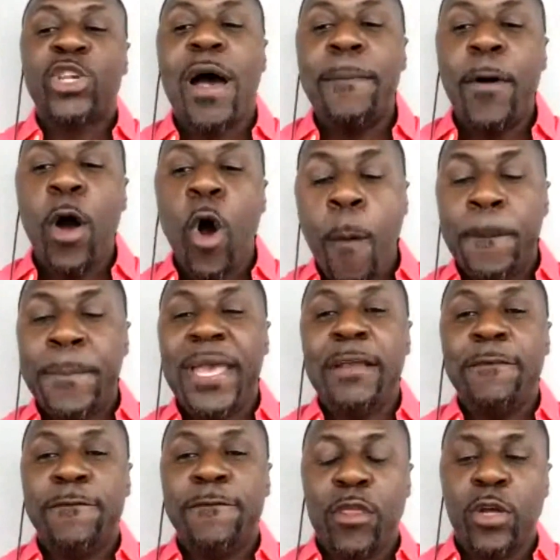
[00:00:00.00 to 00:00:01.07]
I'm hoping
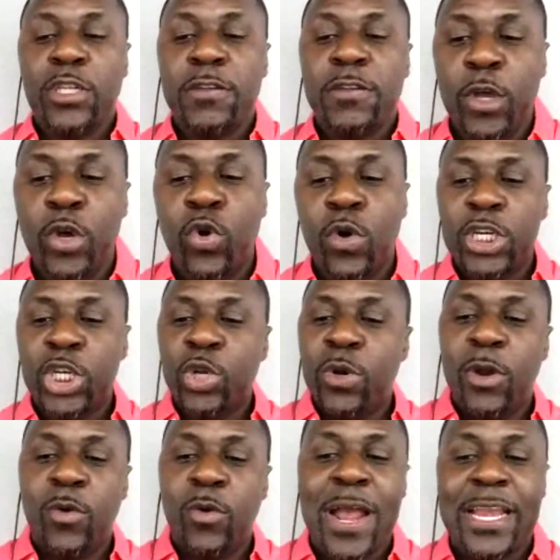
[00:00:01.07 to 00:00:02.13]
for those of you who are tuned
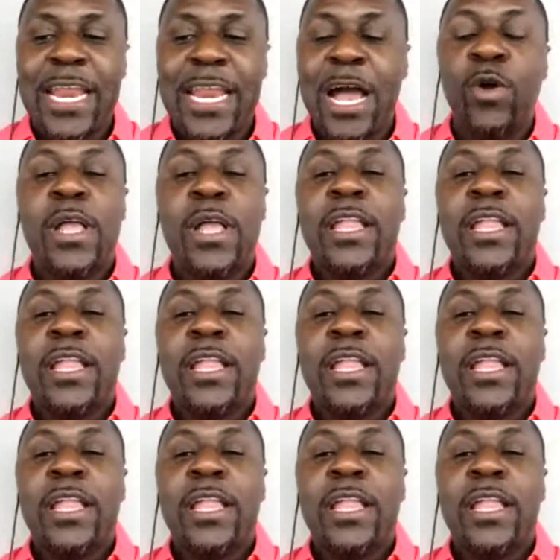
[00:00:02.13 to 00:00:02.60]
in right now